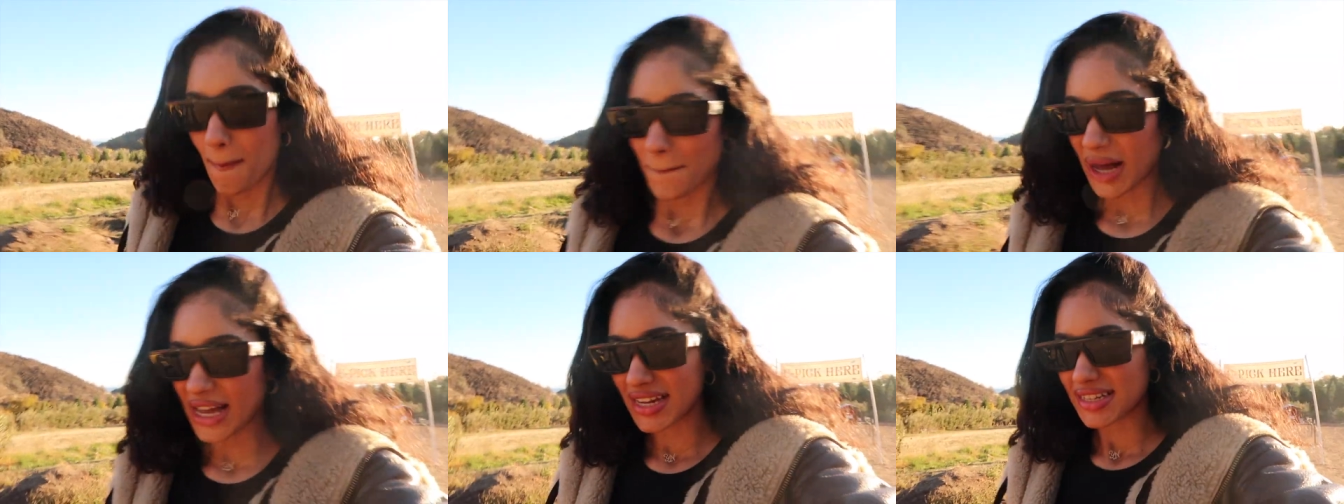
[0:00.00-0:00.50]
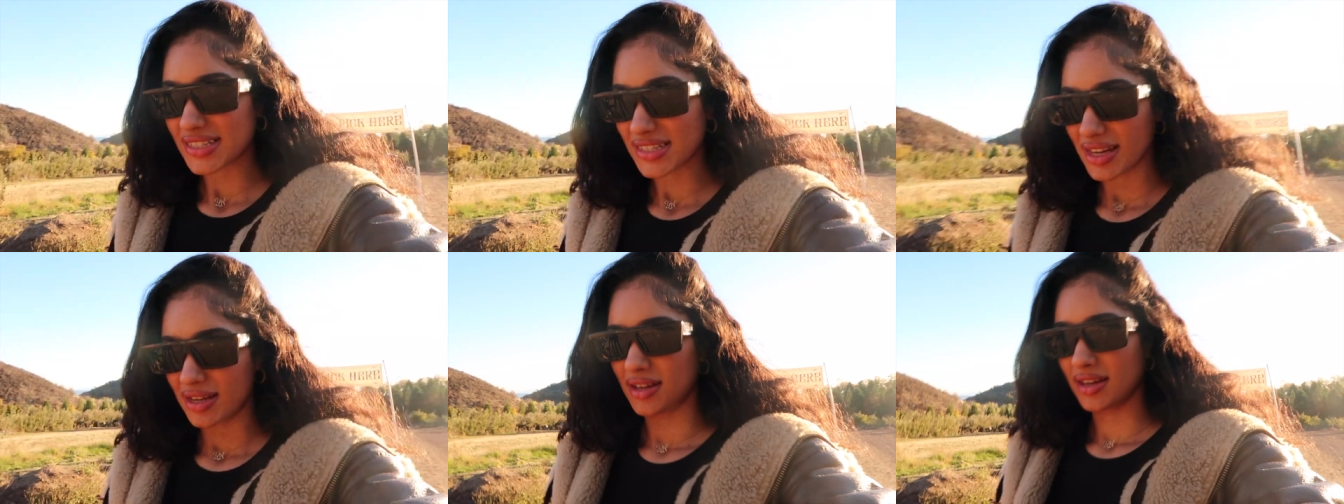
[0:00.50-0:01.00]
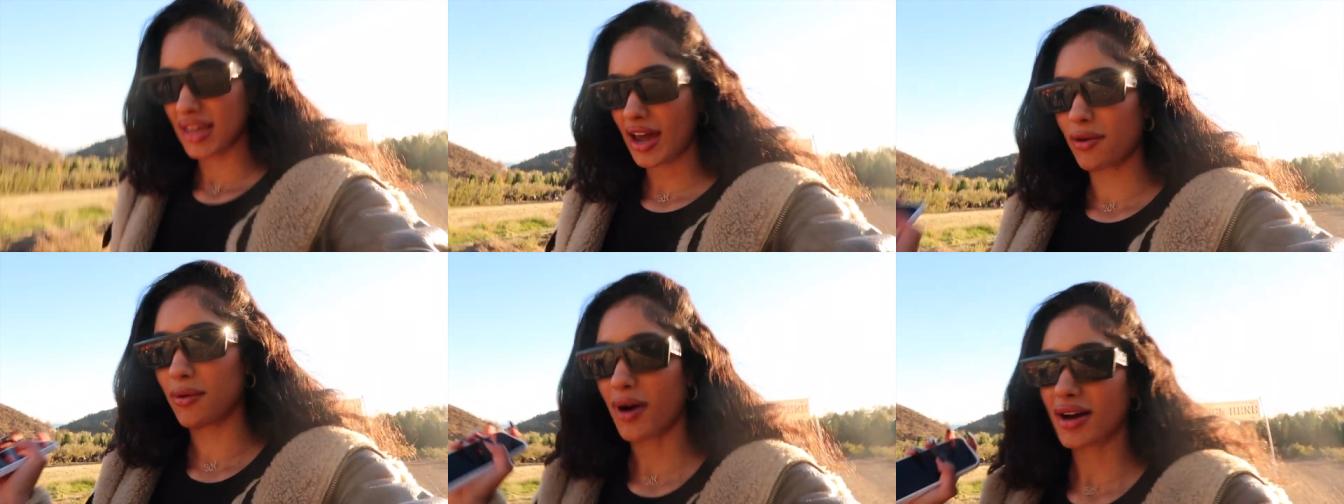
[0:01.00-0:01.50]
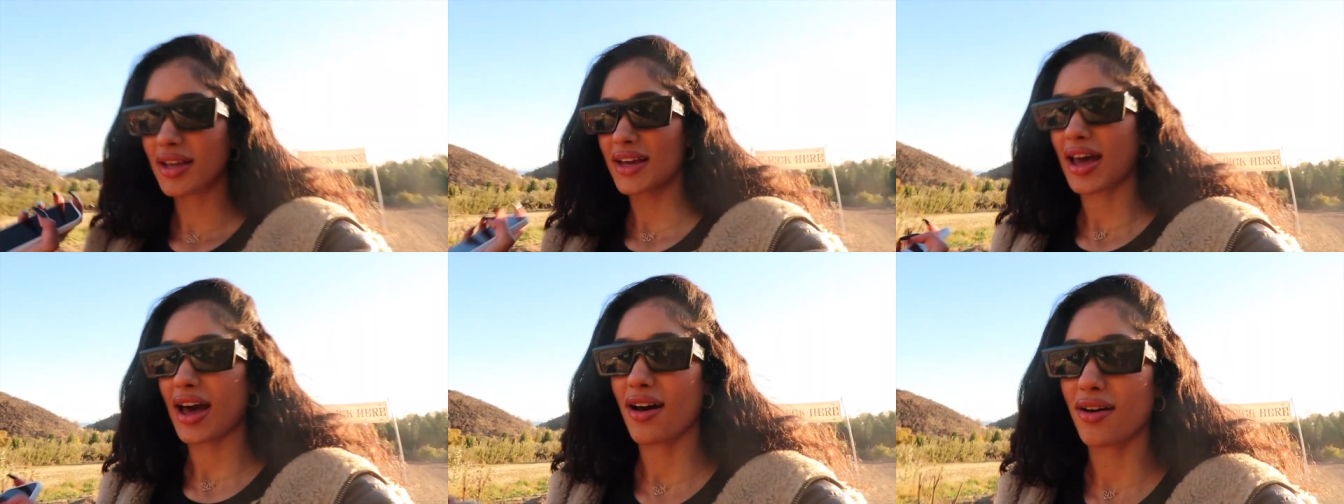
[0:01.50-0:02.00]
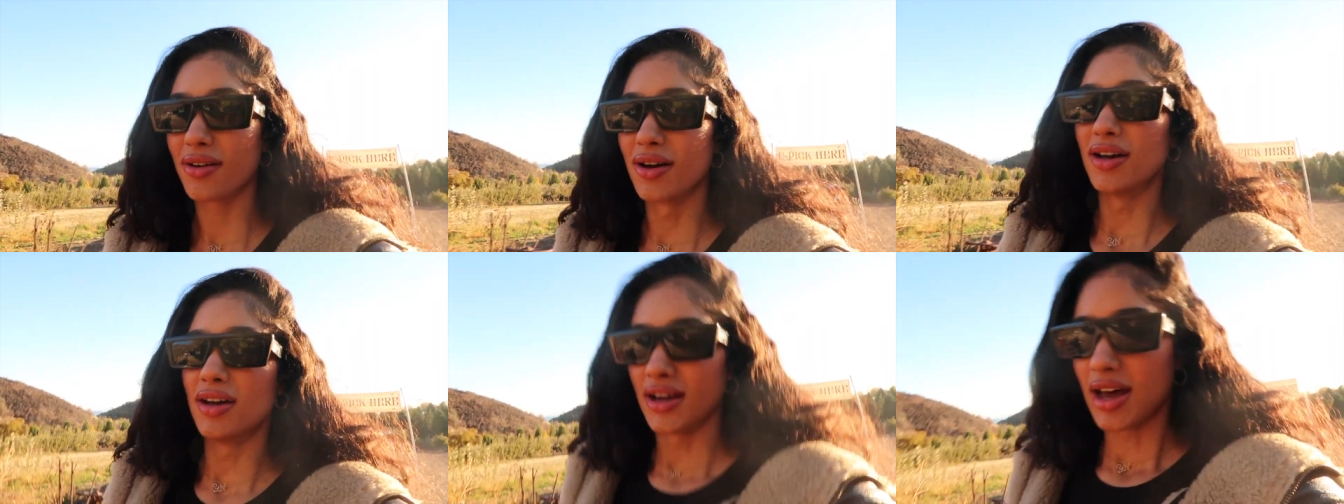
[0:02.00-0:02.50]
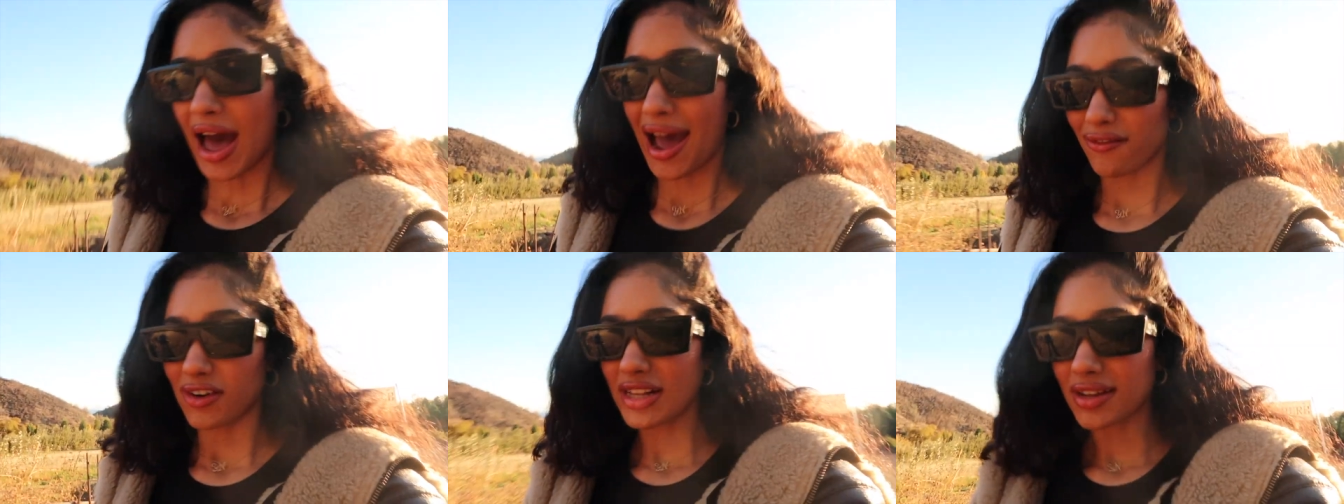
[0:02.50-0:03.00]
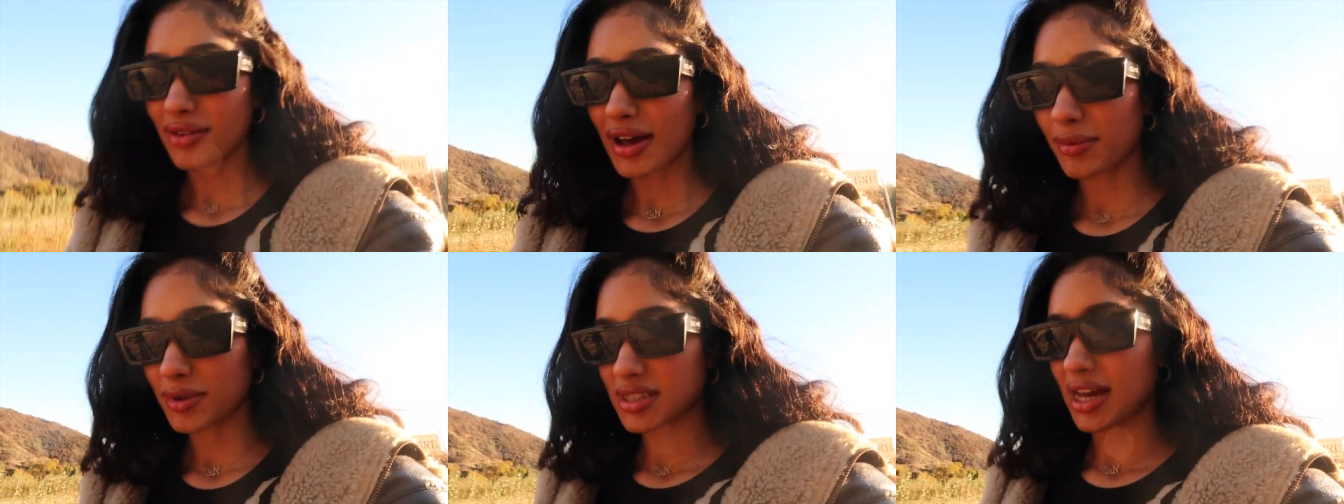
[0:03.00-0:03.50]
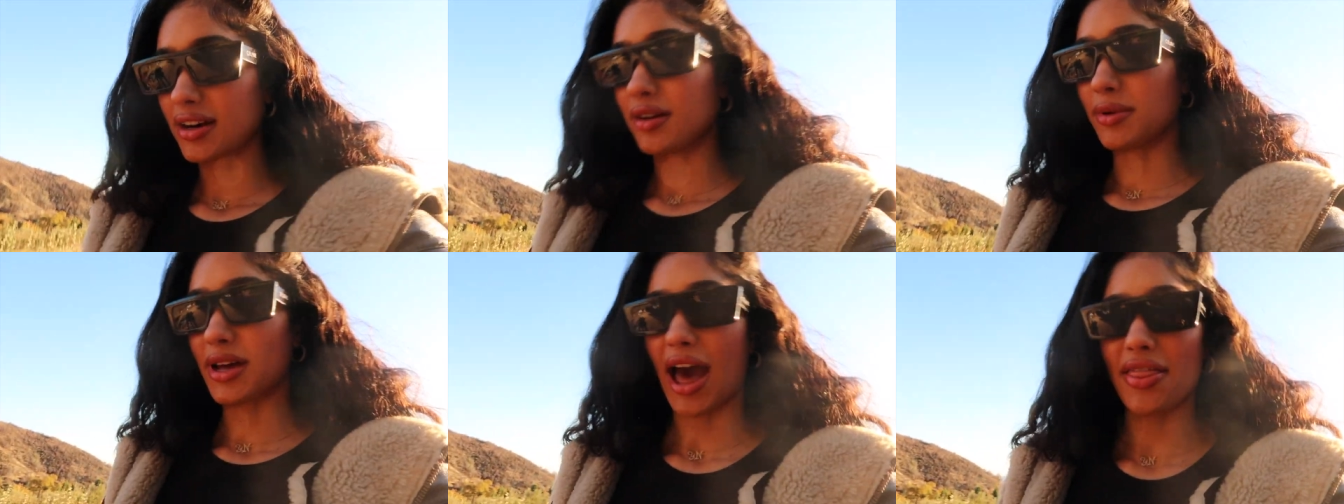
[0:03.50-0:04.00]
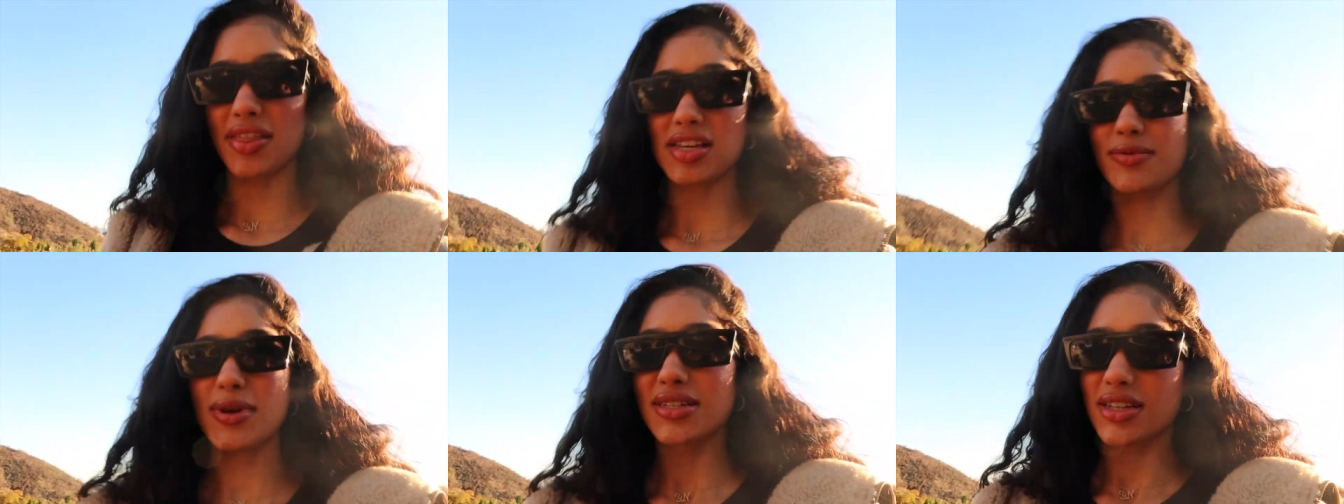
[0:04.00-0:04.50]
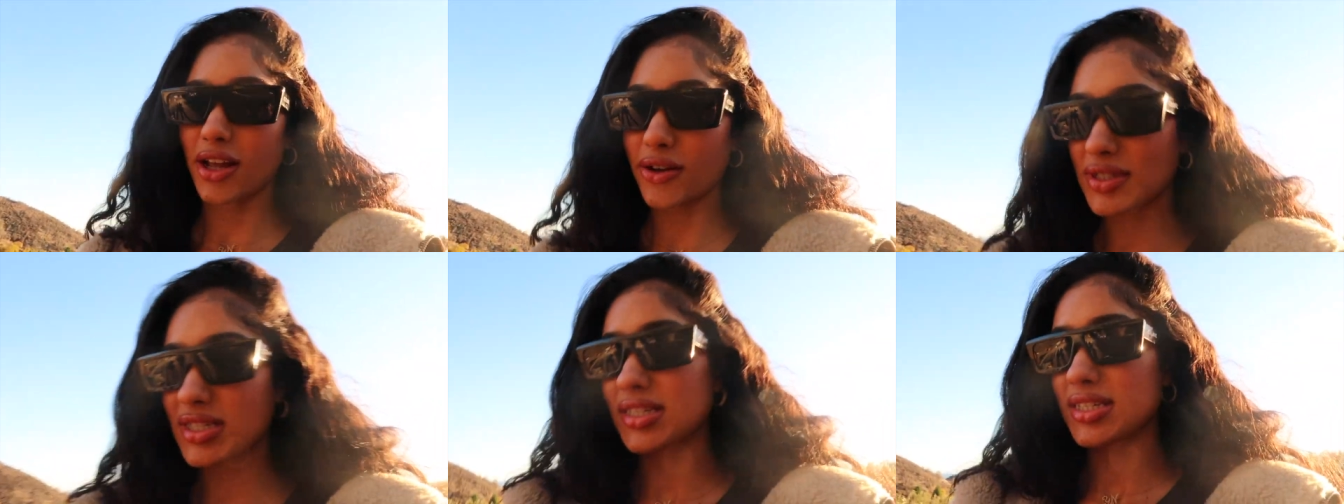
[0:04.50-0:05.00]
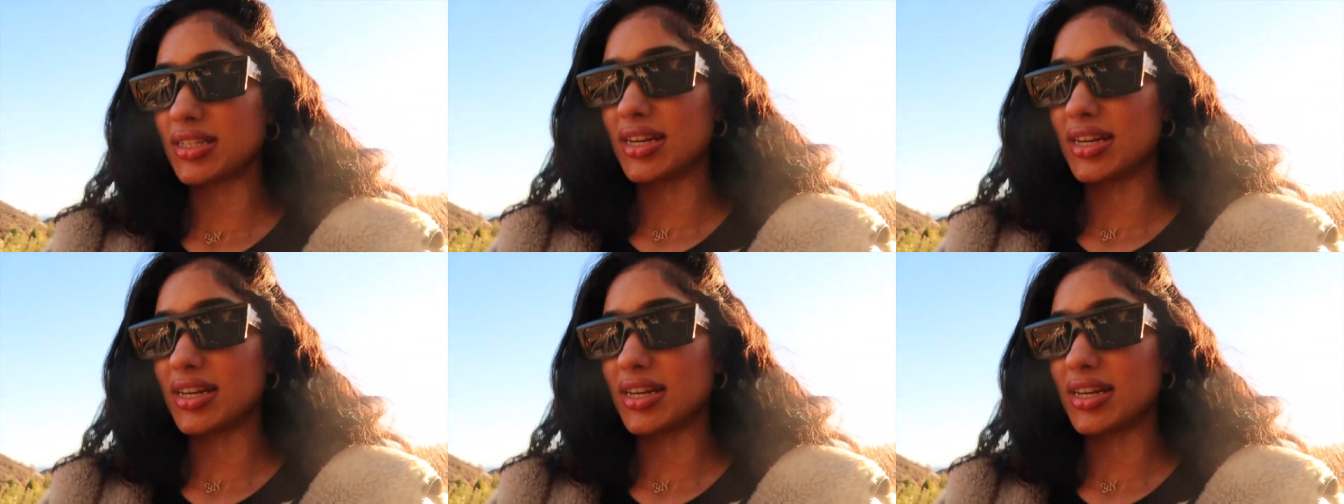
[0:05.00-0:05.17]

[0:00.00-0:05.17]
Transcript: But yeah, we're walking out. I really want apple cider, but this place closes